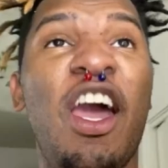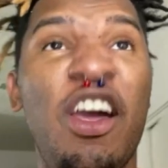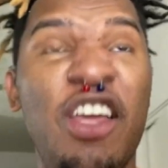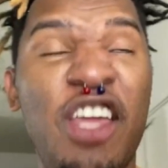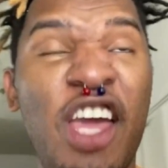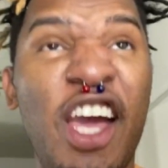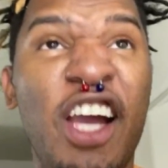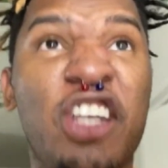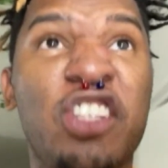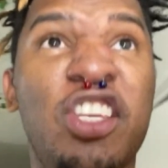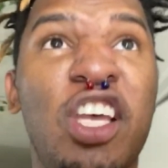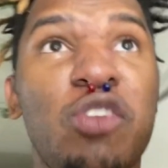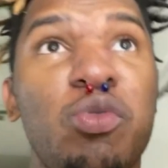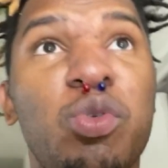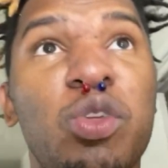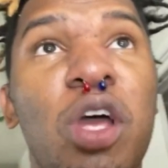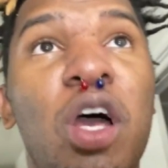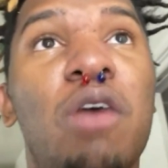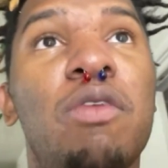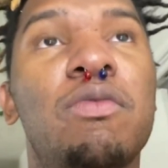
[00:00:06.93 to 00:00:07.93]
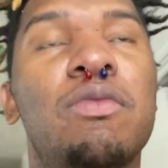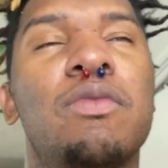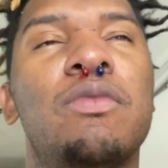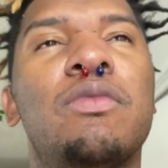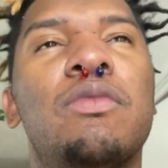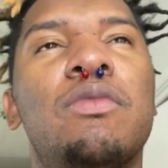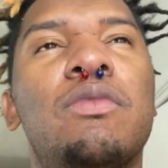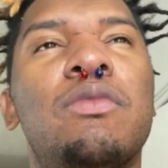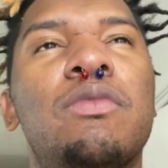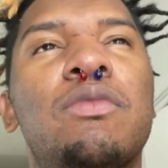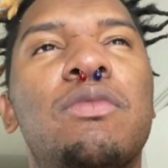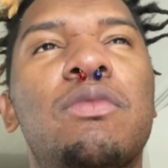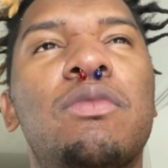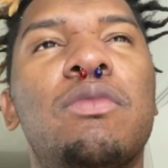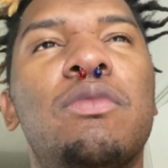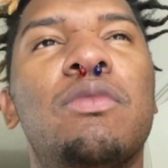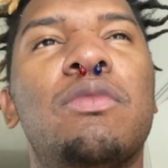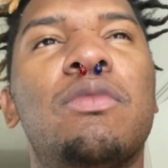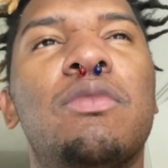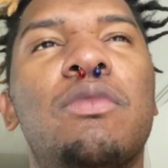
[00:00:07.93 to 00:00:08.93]
yeah, cause that's what.
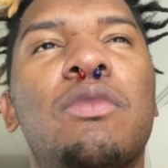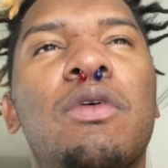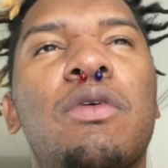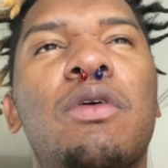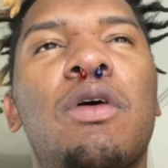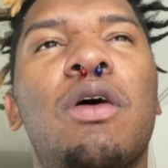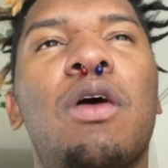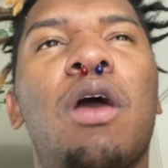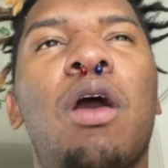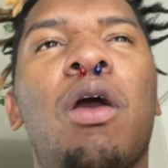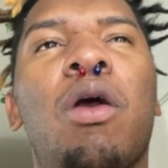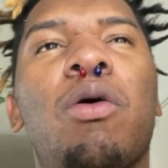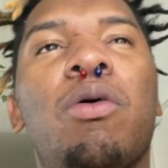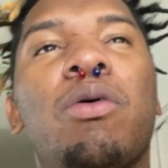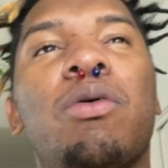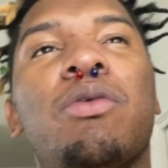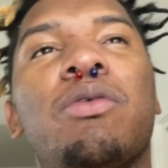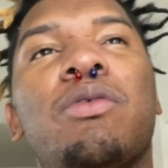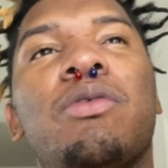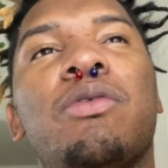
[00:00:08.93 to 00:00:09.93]
Oh.